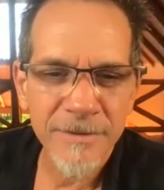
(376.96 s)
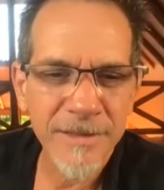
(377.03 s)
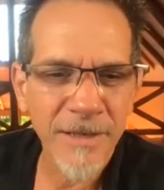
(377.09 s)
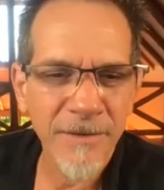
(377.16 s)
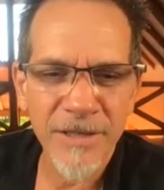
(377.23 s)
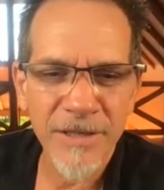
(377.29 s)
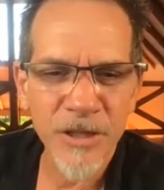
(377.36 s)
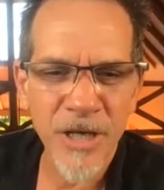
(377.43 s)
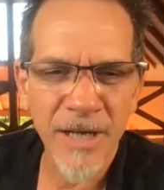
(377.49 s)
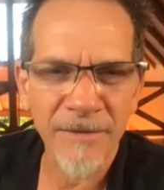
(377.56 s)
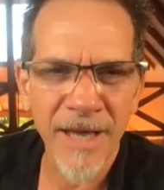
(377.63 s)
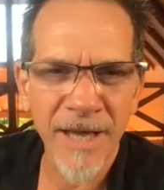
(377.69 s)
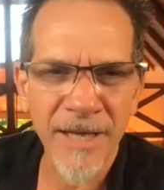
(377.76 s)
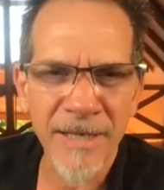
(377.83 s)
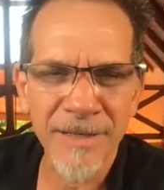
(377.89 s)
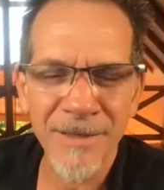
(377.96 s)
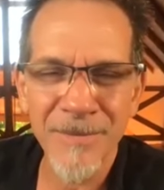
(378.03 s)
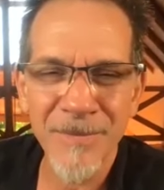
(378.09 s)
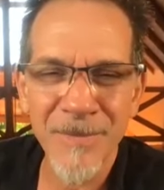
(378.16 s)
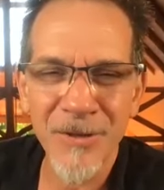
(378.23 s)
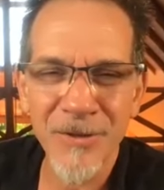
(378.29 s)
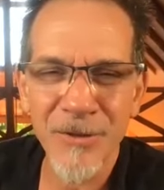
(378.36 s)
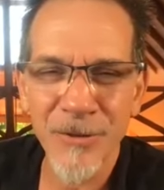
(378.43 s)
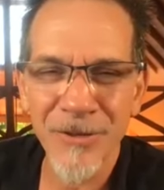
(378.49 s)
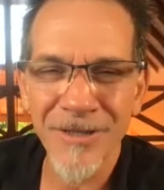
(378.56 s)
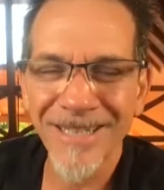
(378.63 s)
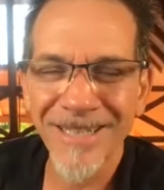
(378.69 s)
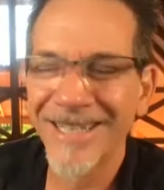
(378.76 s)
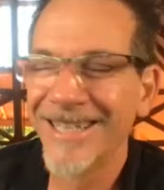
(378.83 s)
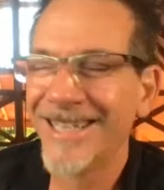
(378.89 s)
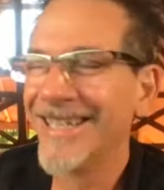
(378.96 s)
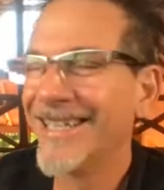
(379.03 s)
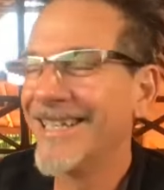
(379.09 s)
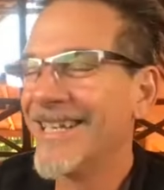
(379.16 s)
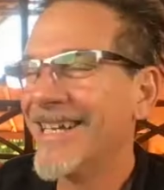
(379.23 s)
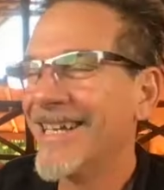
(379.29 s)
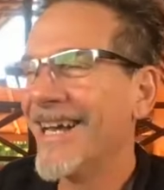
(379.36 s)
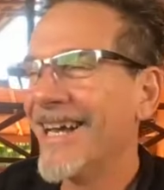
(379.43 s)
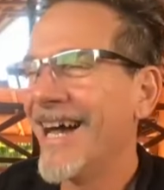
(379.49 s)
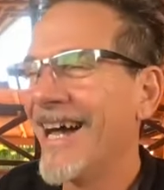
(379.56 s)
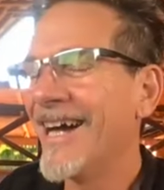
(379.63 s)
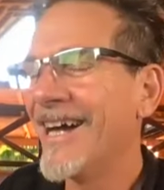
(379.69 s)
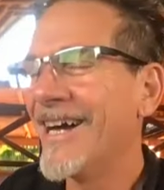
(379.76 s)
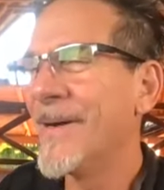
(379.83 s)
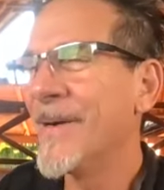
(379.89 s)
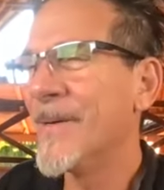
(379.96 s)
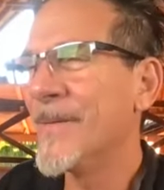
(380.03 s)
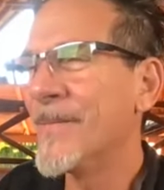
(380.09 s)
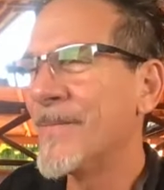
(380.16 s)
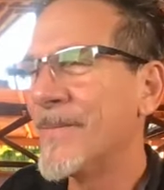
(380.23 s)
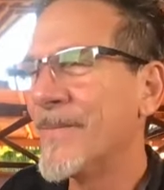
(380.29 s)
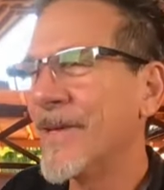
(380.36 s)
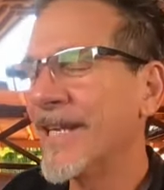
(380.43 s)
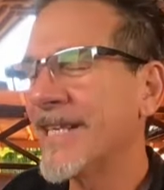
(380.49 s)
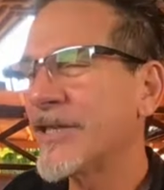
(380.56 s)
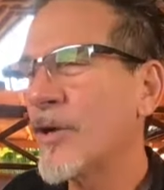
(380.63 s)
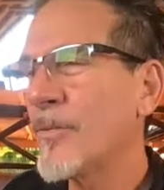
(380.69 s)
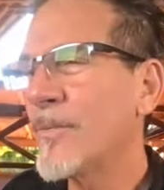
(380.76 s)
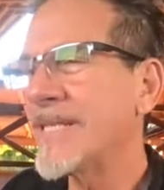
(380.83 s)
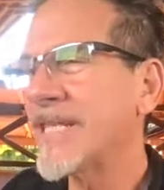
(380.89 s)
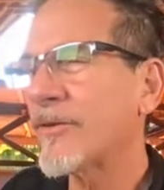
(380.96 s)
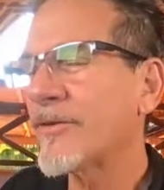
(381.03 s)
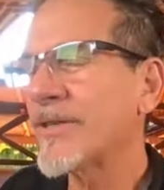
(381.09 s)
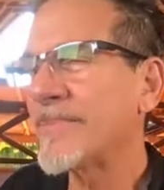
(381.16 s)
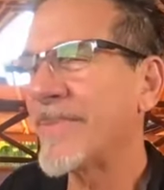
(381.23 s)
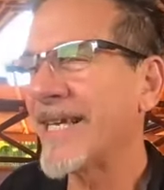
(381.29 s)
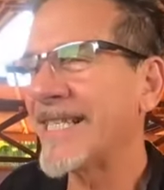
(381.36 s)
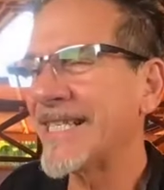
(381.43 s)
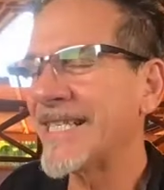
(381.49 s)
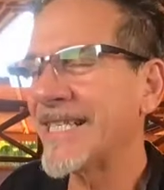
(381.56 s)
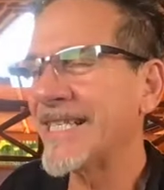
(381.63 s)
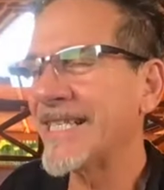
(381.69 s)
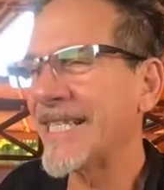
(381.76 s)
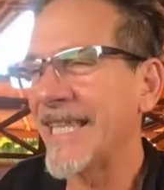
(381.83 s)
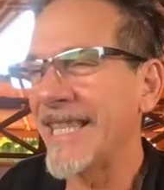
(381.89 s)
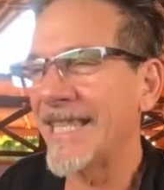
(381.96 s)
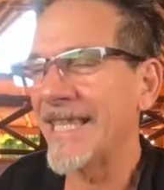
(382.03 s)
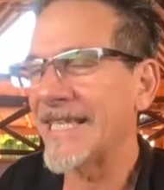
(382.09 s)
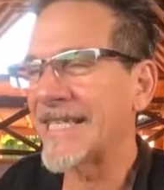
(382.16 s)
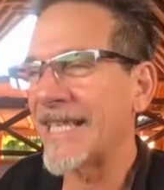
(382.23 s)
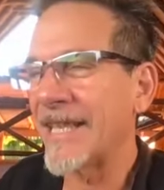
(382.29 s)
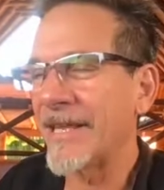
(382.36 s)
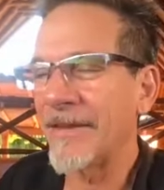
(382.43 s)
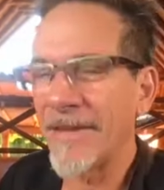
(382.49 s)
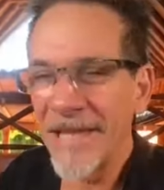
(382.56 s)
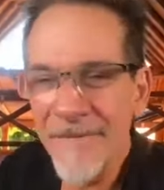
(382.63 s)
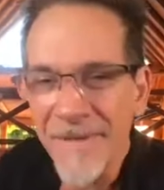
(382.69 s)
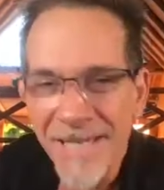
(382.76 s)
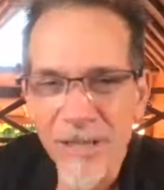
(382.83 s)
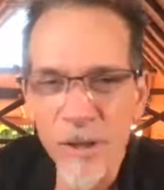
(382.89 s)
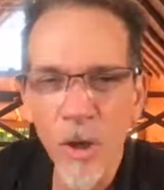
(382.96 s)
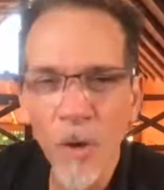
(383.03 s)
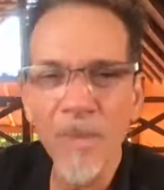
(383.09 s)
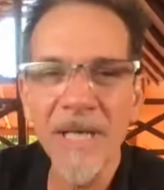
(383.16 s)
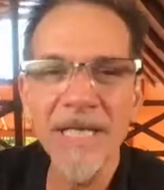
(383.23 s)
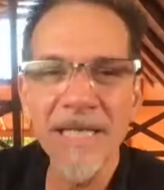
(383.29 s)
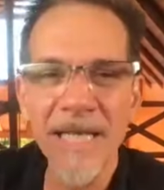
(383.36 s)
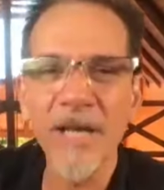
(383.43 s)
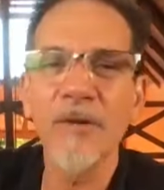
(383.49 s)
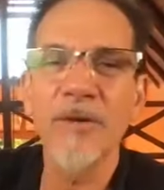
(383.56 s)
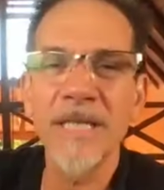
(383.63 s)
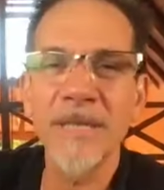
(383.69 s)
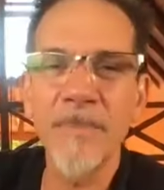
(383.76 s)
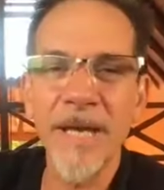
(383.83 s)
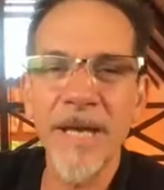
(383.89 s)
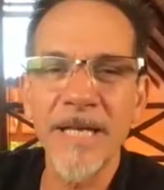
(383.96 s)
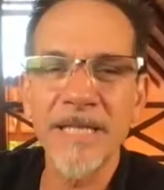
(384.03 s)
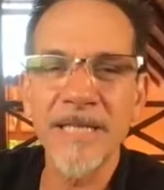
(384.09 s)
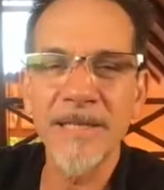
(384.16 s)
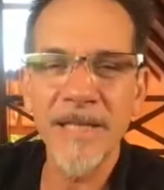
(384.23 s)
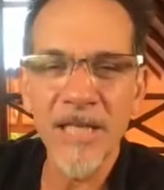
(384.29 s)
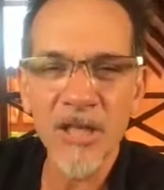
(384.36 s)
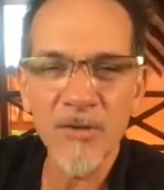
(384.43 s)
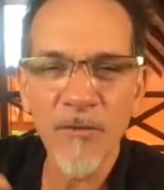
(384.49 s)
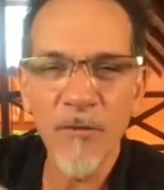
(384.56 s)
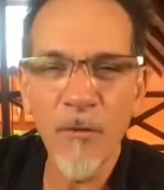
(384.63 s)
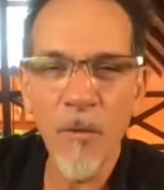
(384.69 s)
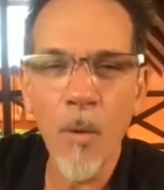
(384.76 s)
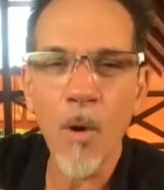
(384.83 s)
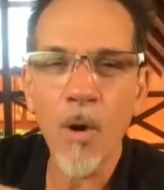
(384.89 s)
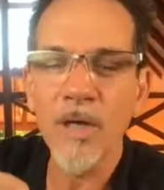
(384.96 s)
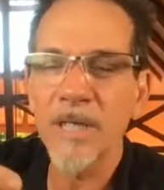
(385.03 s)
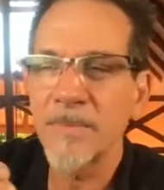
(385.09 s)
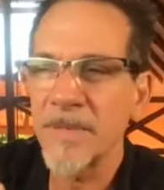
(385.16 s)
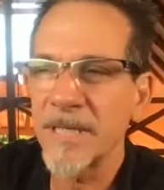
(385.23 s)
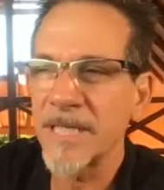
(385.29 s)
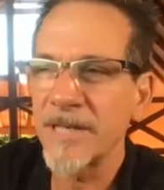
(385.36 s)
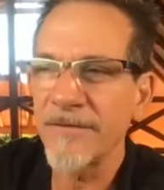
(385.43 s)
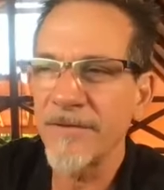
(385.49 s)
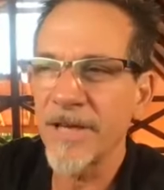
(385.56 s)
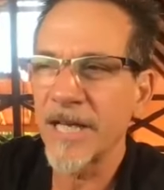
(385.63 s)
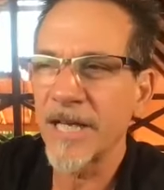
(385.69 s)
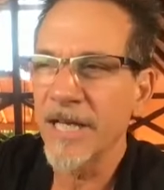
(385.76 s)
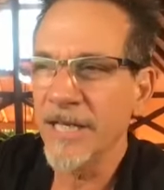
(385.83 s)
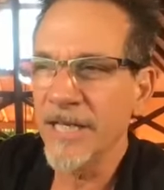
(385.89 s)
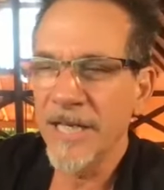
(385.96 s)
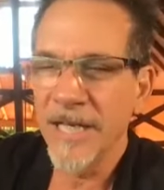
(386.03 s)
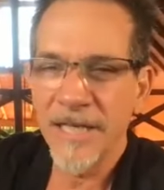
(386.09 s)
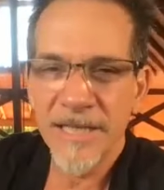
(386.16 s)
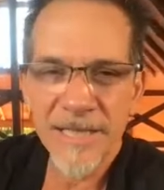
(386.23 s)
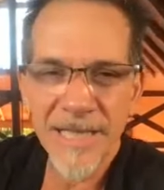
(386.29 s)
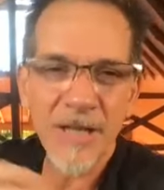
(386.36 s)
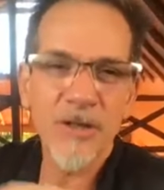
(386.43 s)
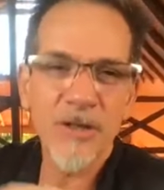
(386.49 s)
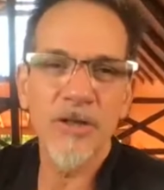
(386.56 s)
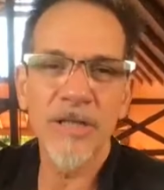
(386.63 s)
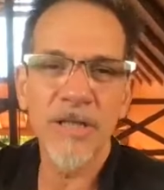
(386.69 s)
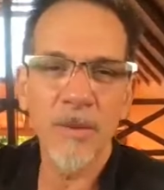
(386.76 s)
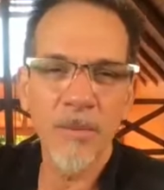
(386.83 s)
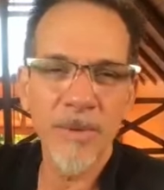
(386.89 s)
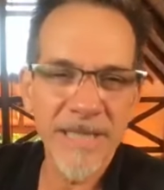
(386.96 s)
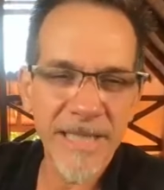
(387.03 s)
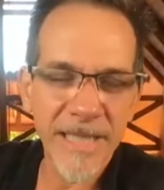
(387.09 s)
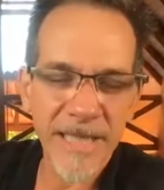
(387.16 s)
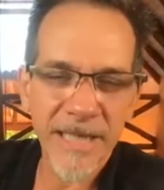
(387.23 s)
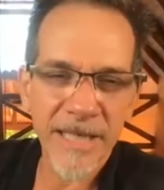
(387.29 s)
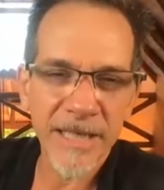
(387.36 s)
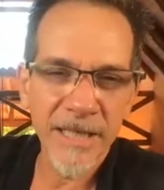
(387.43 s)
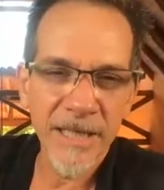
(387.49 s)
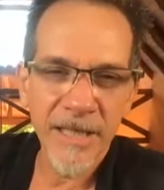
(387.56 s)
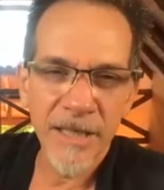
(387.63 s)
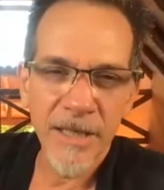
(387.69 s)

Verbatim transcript: Definitely check that. Not sure. Um, but let's open sacred space and say this that in this open and sacred space, these four specific sessions that we did,